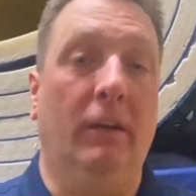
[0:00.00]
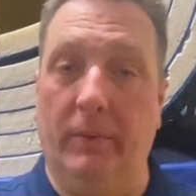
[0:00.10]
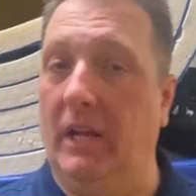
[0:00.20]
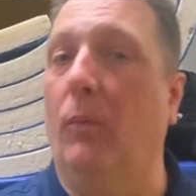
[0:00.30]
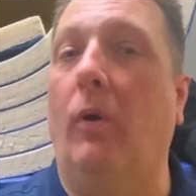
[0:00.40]
Are
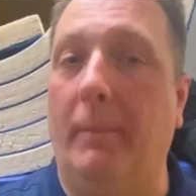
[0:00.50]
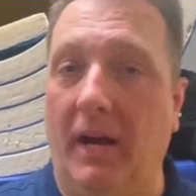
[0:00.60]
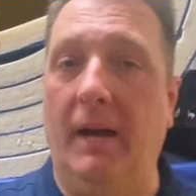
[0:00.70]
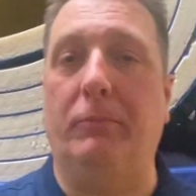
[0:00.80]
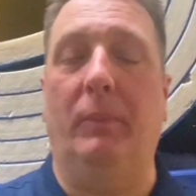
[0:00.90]
we gonna warm
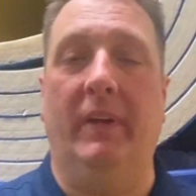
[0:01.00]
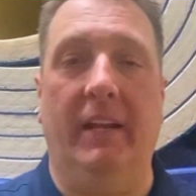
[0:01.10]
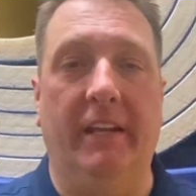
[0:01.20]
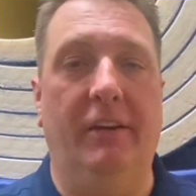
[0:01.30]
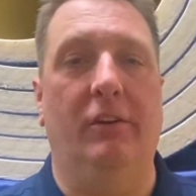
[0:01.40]
up? Are we
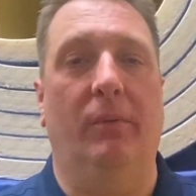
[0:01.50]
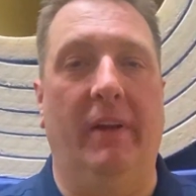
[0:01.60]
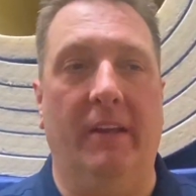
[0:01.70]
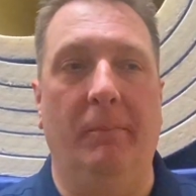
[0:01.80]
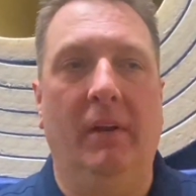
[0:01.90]
gonna get into a
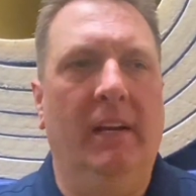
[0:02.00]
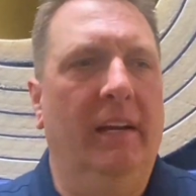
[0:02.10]
rhythm?